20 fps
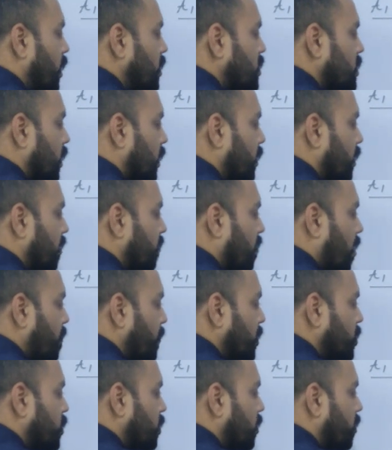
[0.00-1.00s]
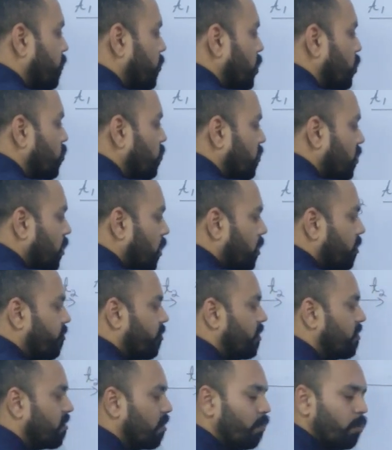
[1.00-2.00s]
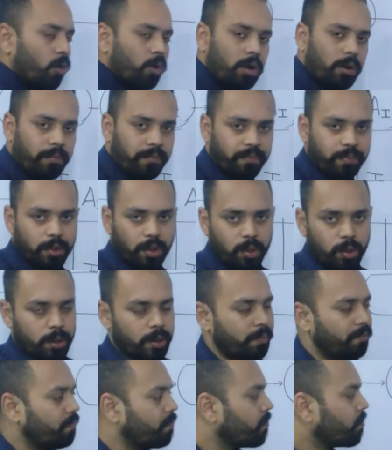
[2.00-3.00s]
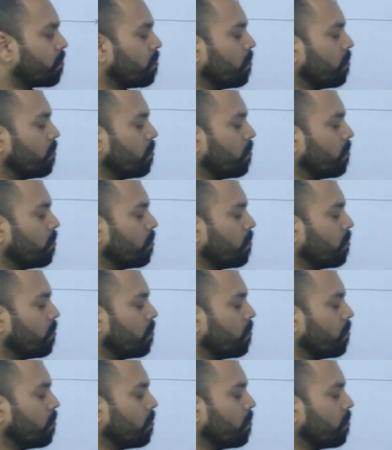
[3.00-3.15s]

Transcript: dash in the examination they were using a different symbol okay